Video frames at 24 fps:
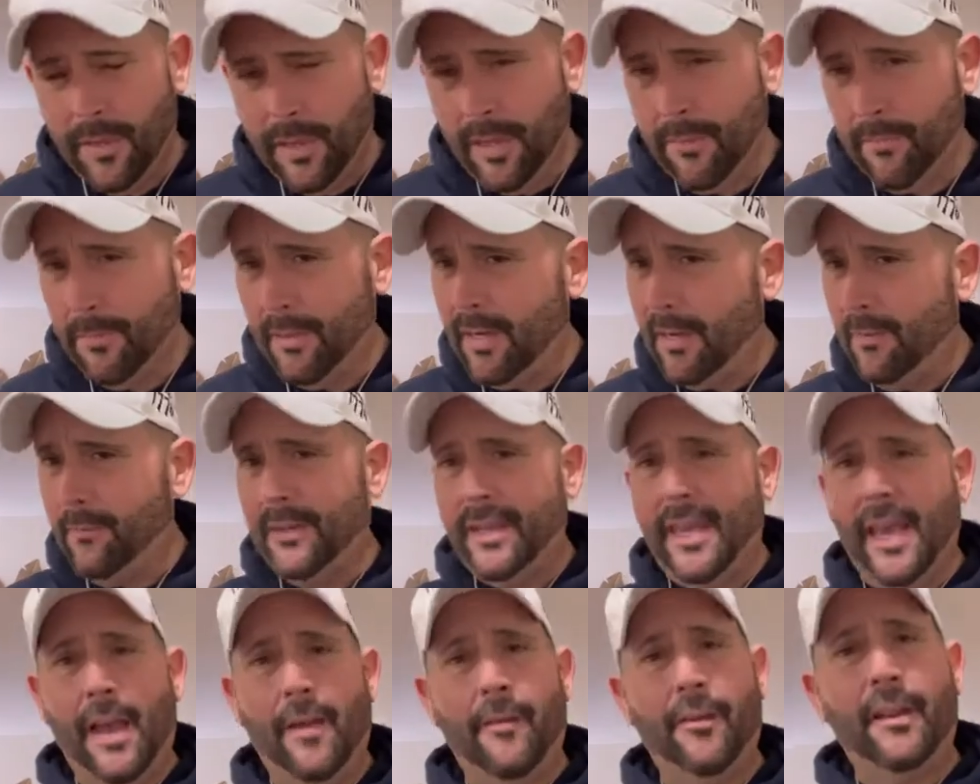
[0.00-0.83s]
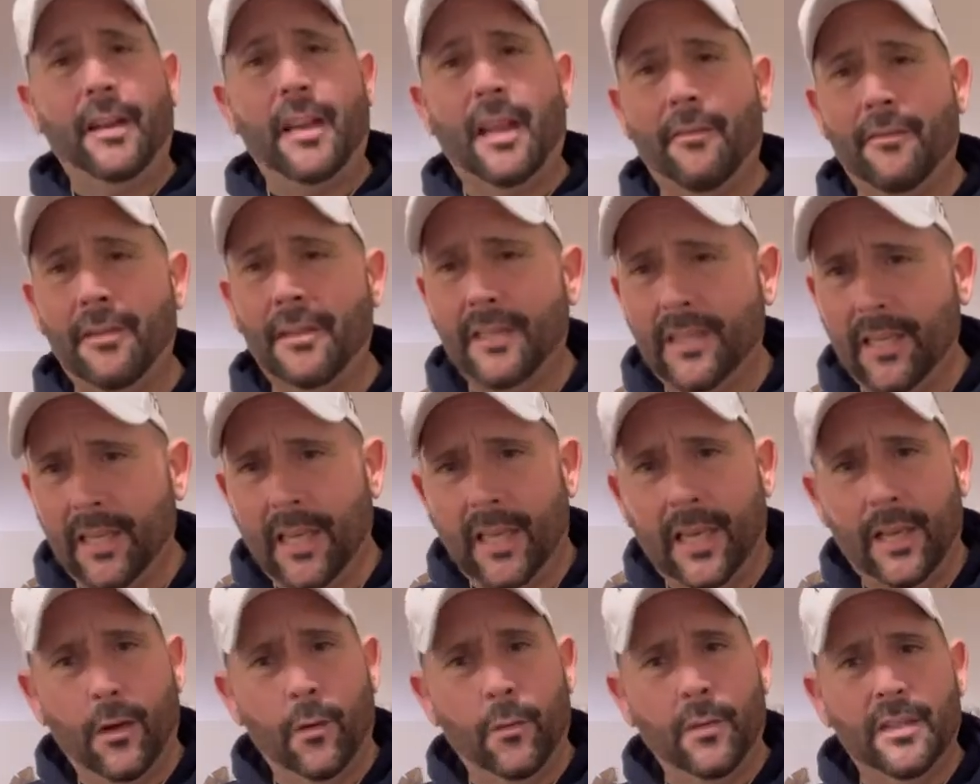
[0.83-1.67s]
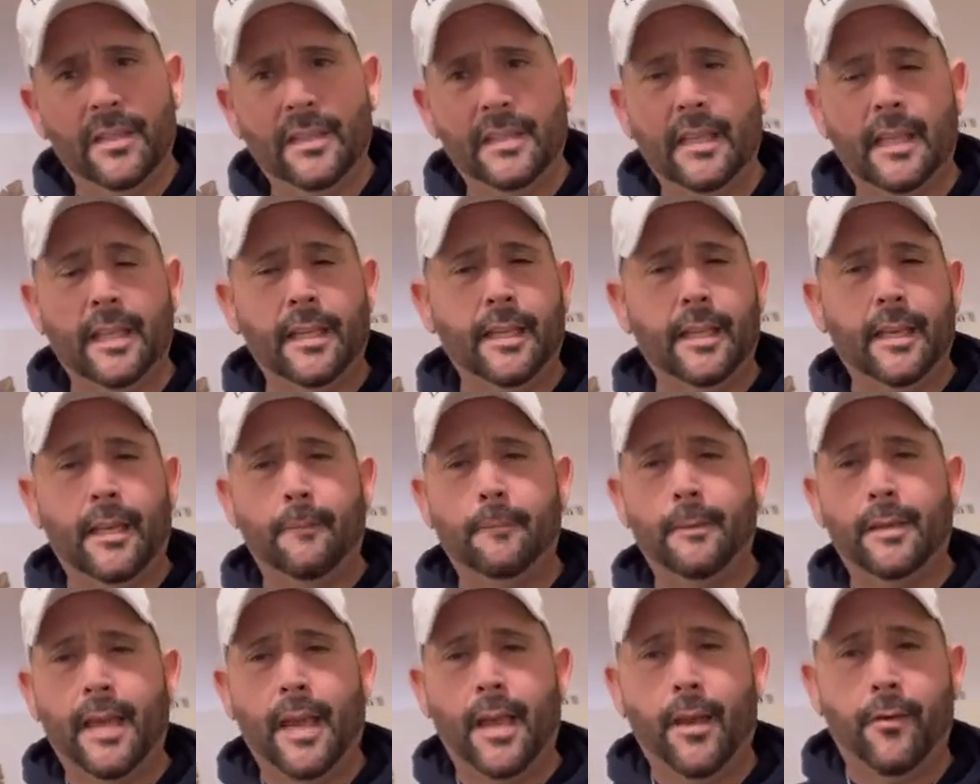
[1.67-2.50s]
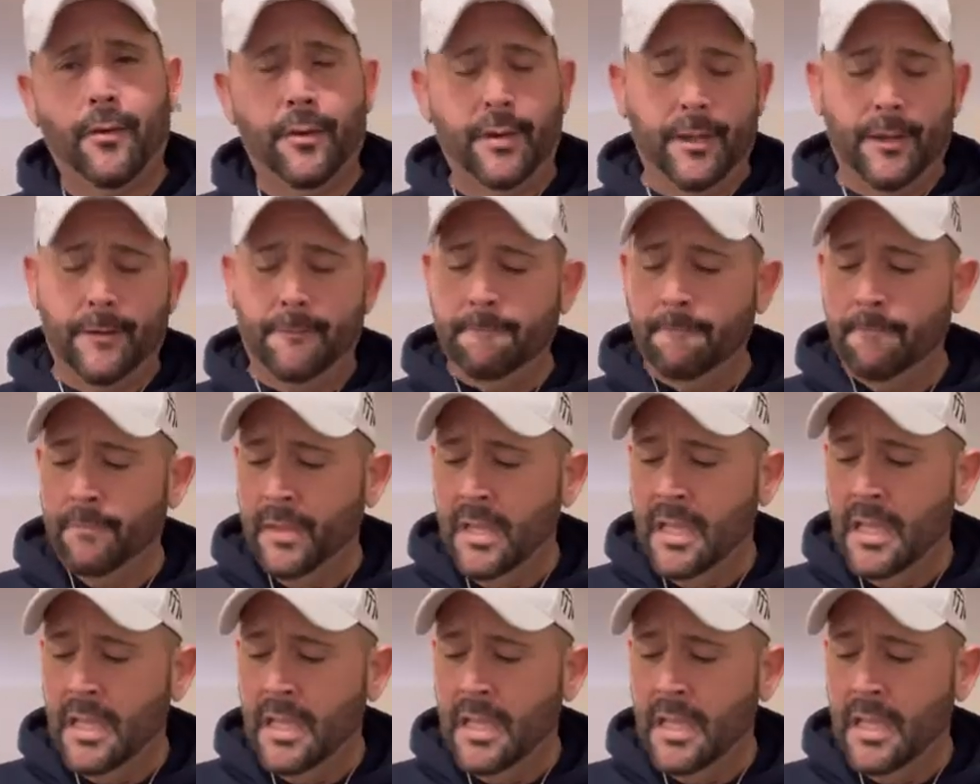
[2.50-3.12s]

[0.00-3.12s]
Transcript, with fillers: here, but I'm carrying everything I always tell you I'm carrying.